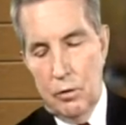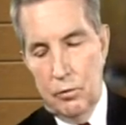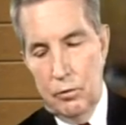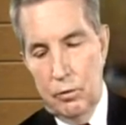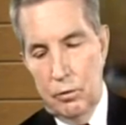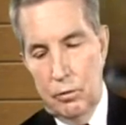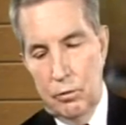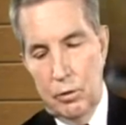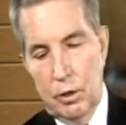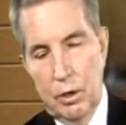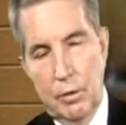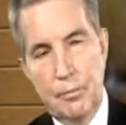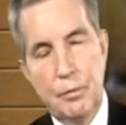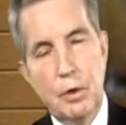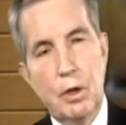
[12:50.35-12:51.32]

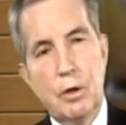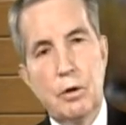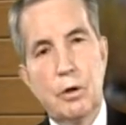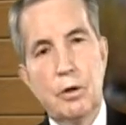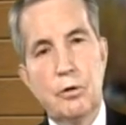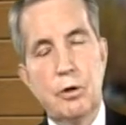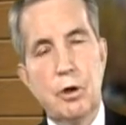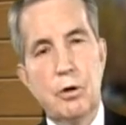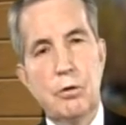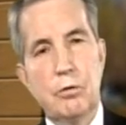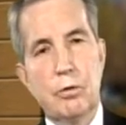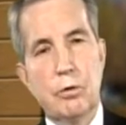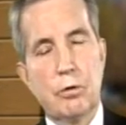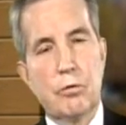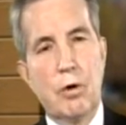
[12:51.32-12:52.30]
to continue
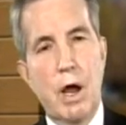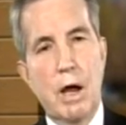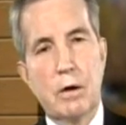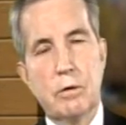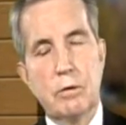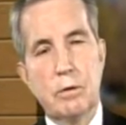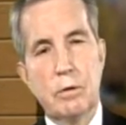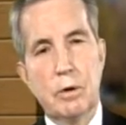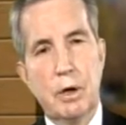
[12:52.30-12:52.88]
to attract